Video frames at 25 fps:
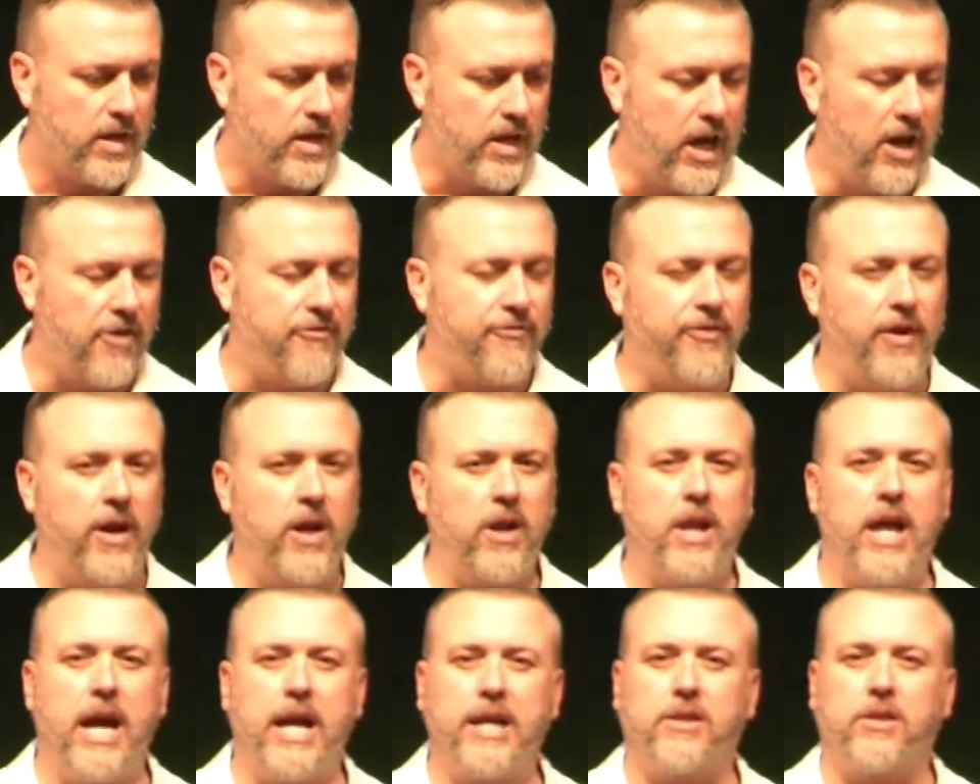I
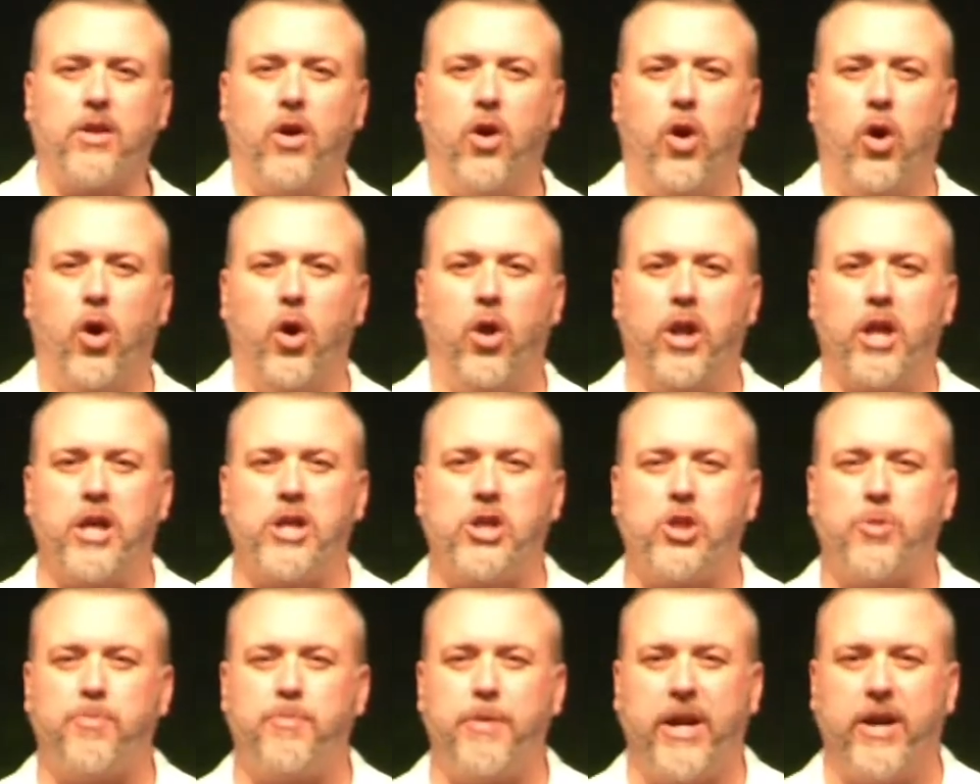felt like the Holy
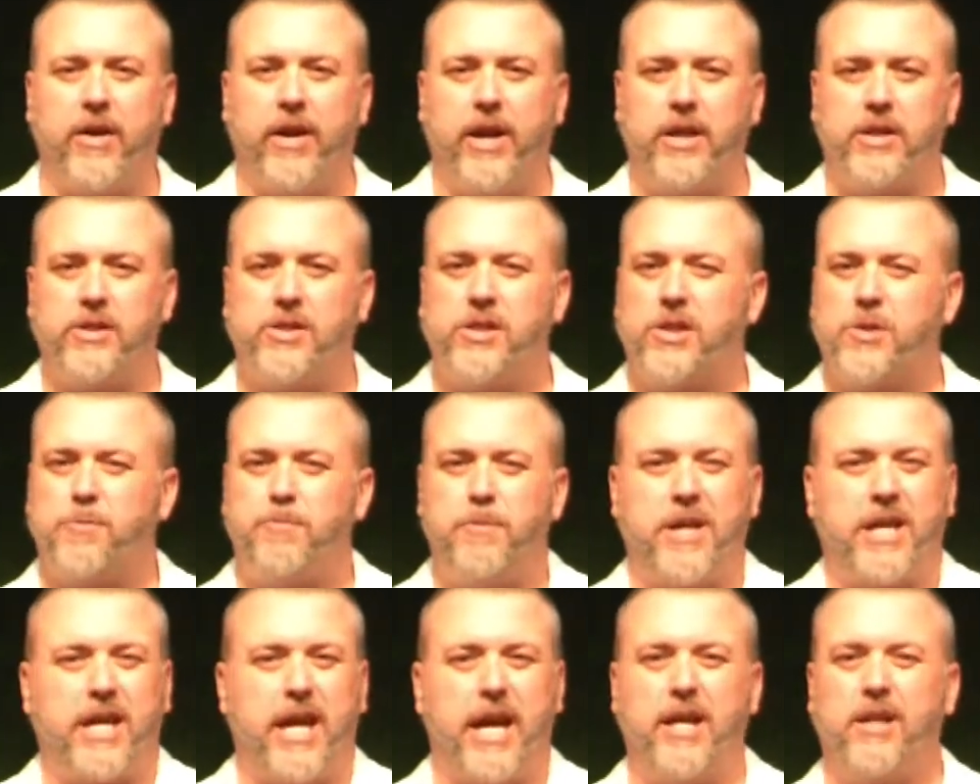Spirit just
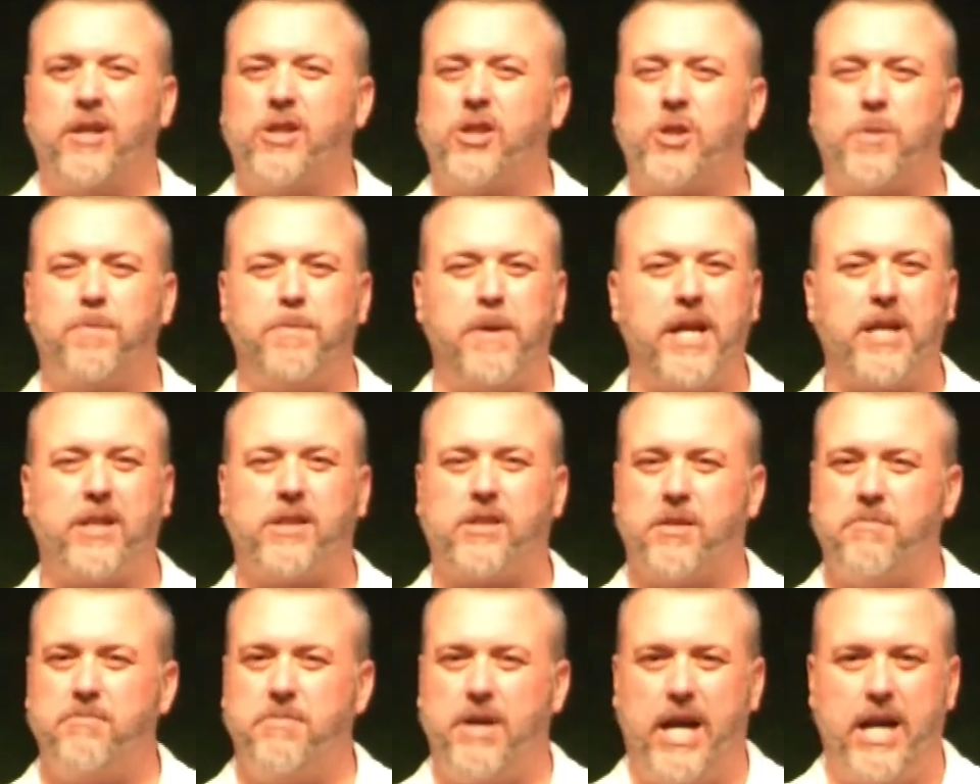began to speak
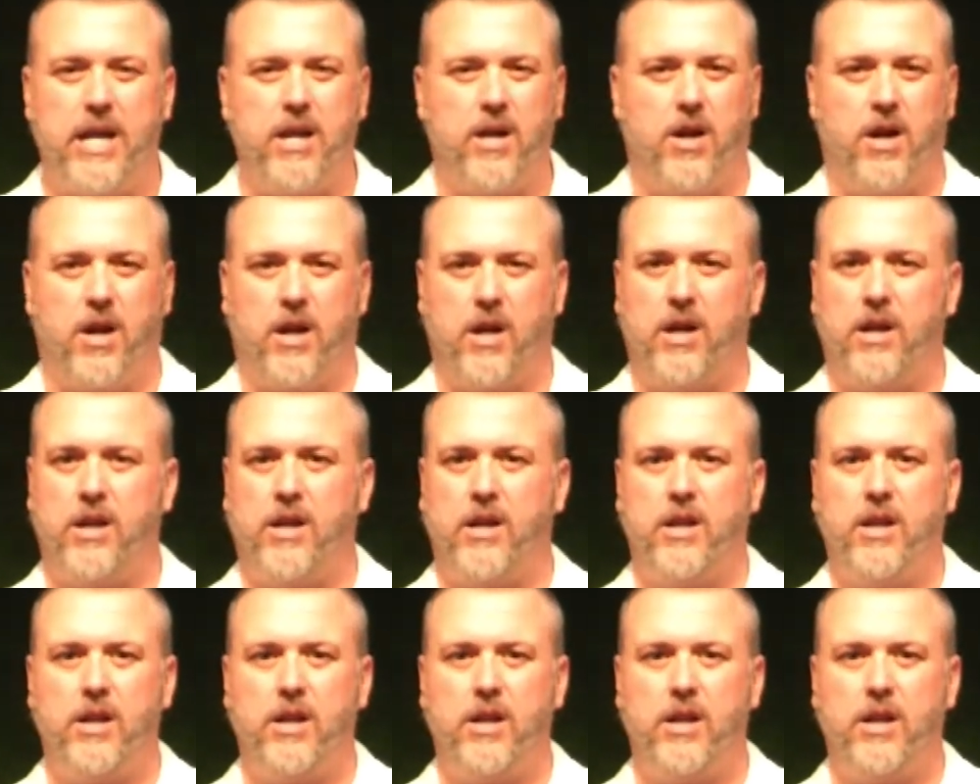to my heart.